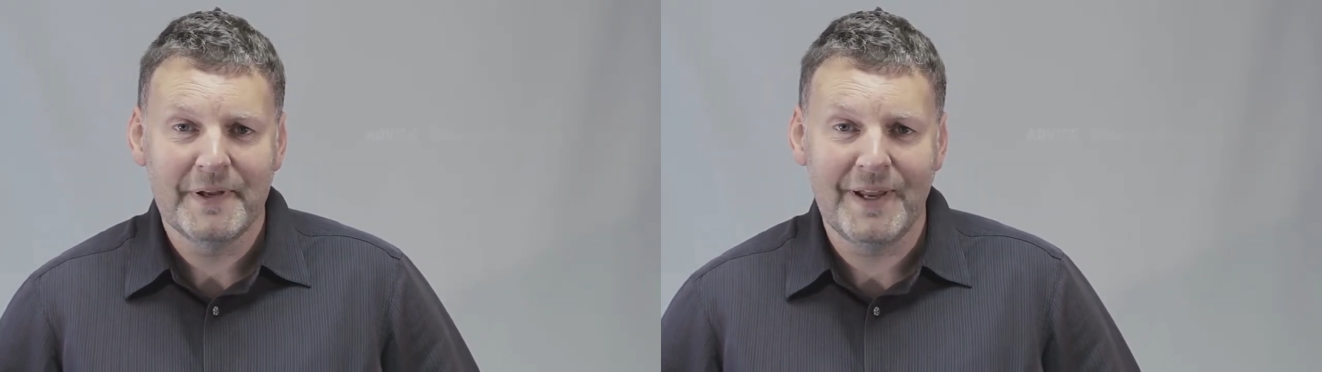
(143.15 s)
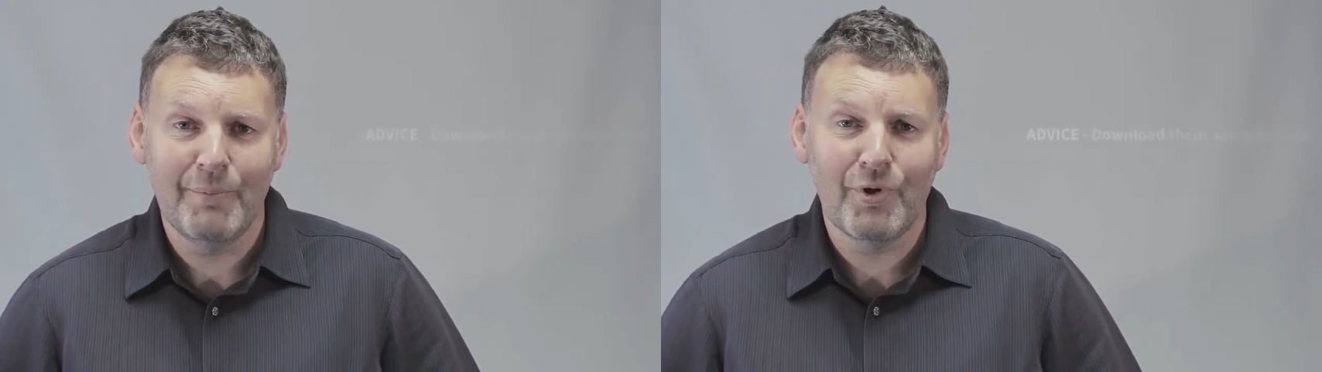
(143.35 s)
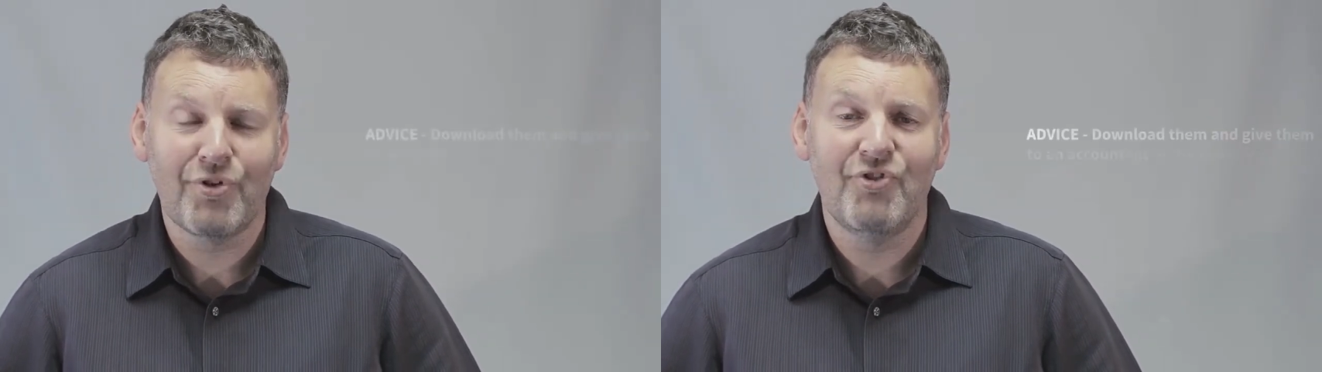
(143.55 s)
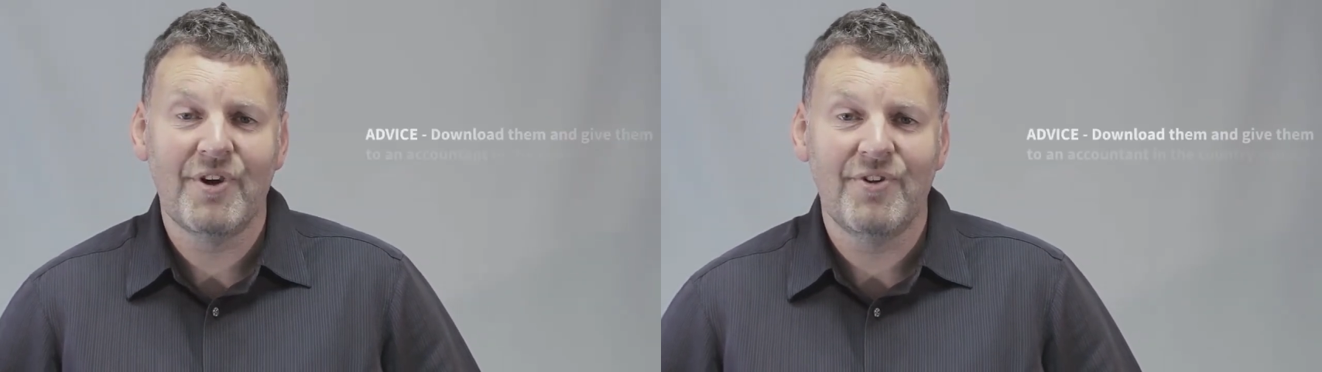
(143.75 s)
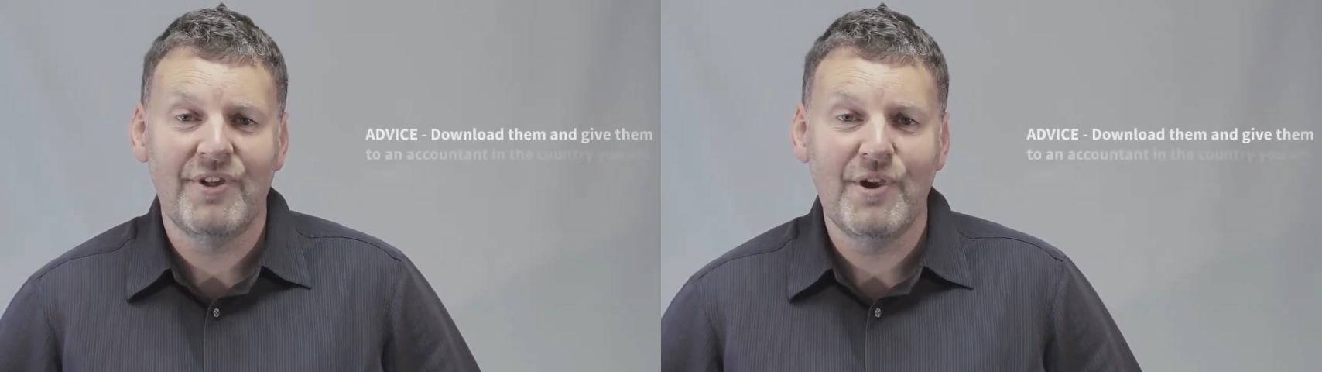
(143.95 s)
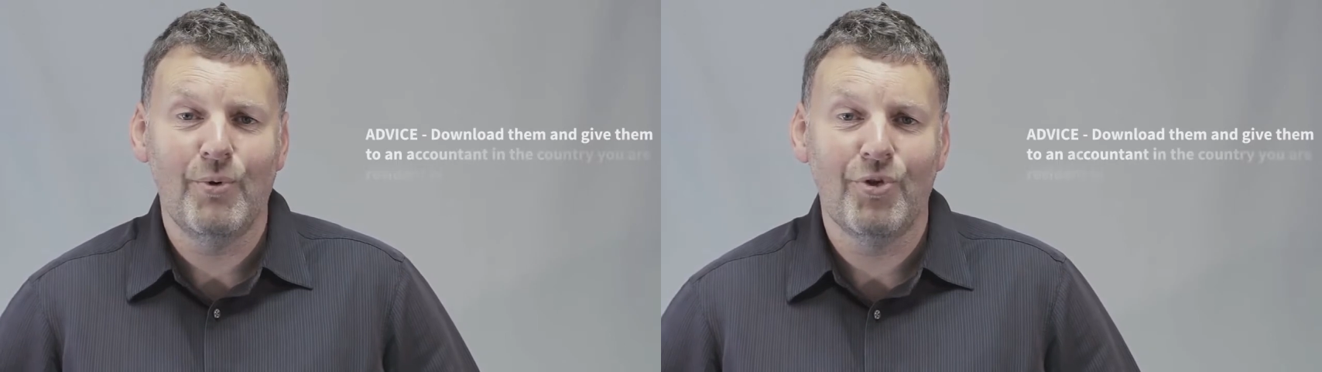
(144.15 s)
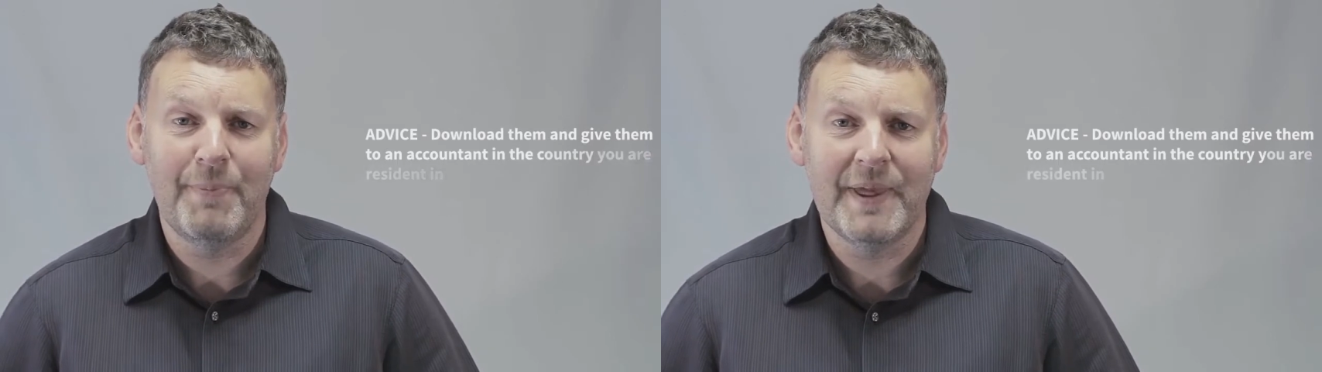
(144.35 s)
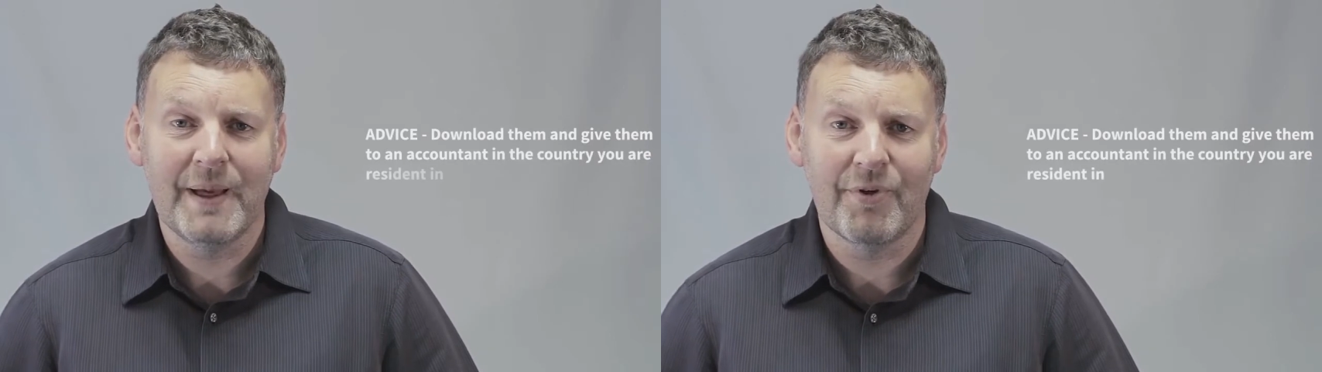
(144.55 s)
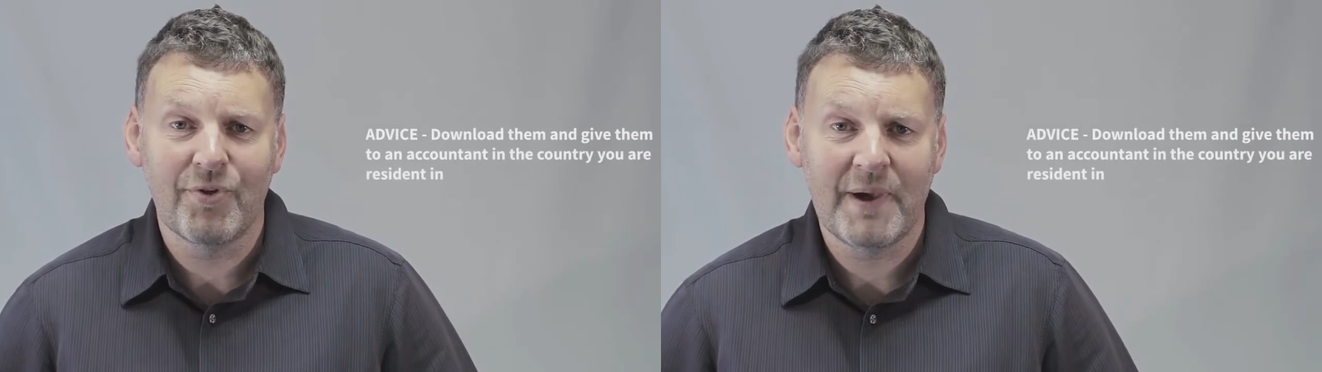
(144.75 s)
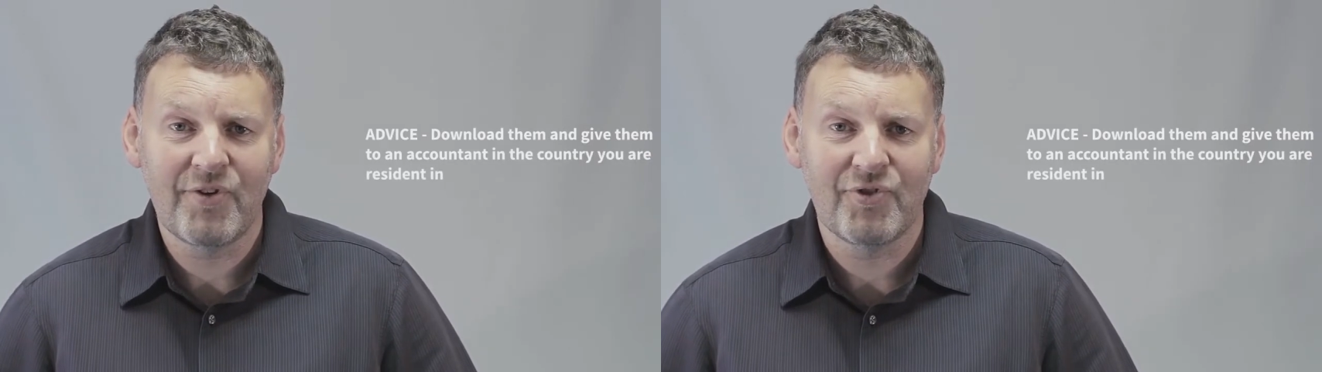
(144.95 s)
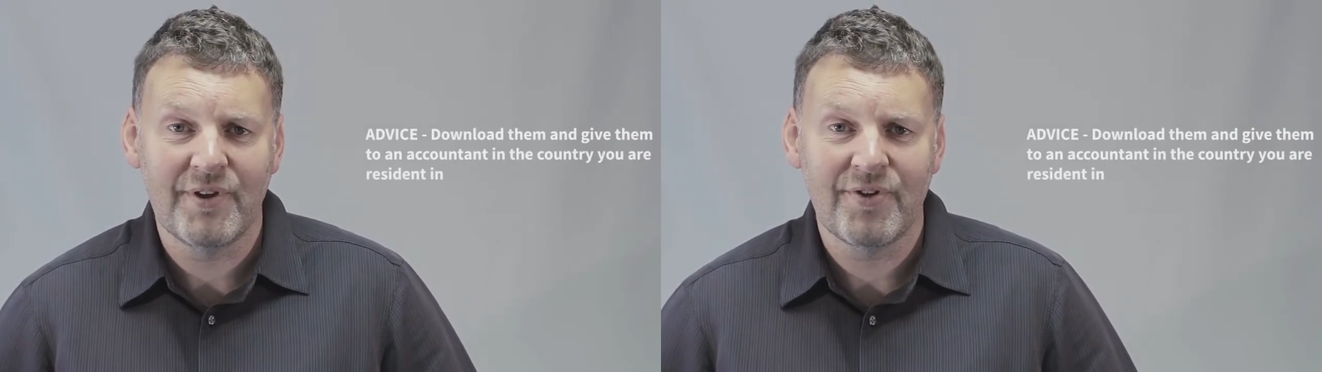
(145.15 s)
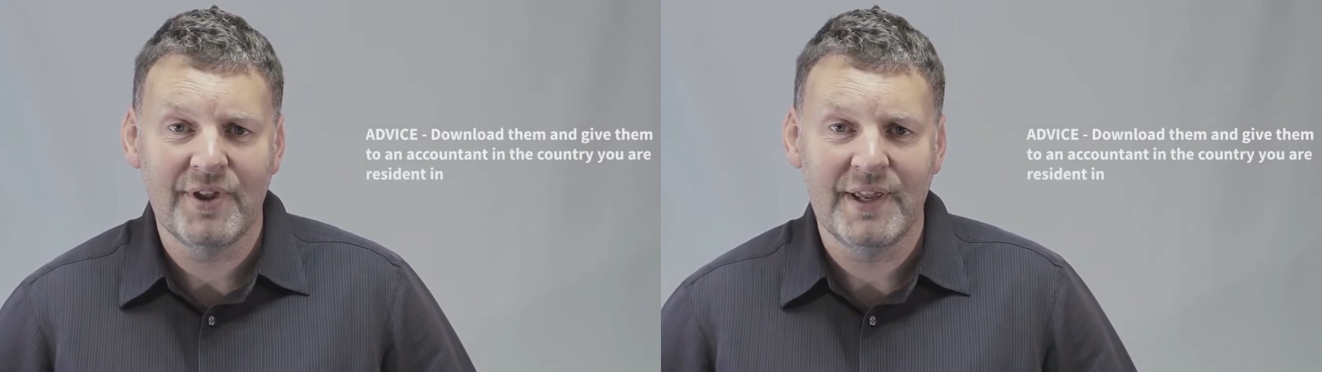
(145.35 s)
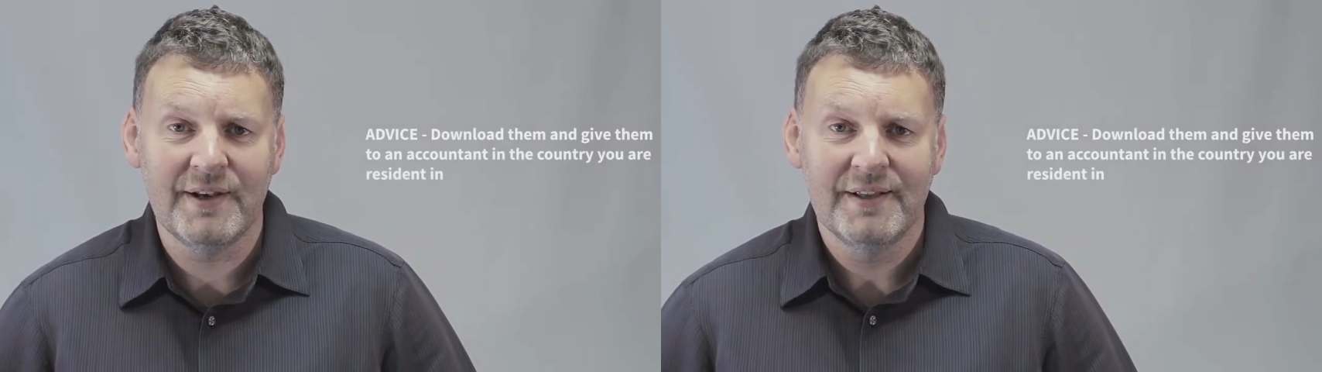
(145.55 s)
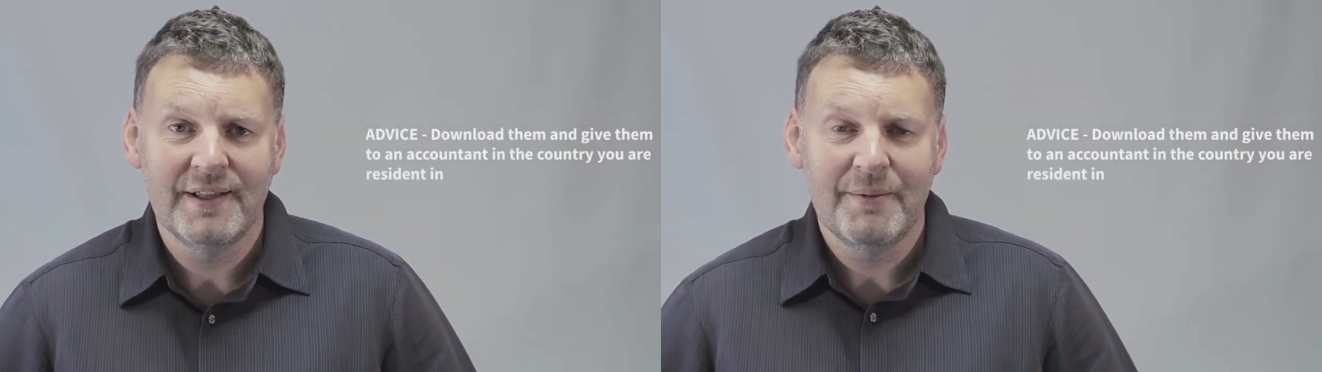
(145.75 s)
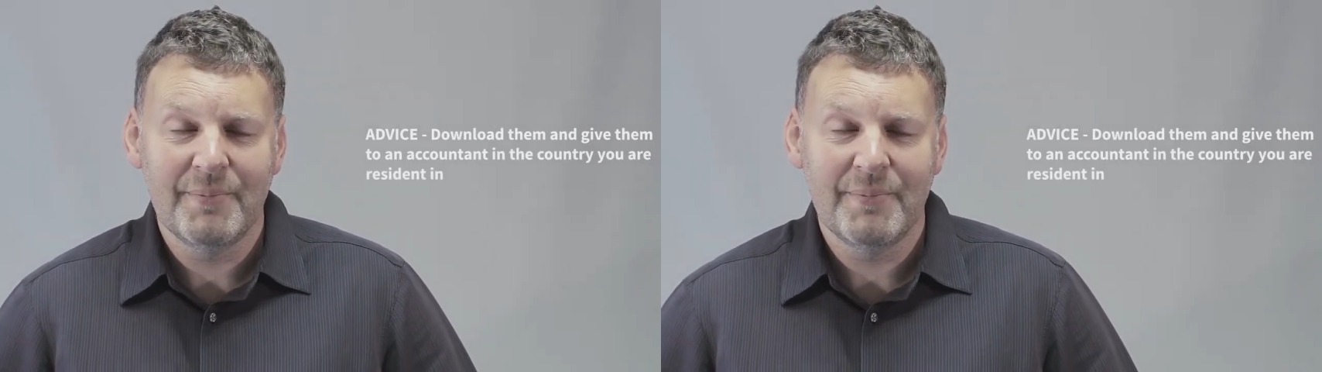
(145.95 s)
Now, I'm not suggesting you want to become a specialist in it,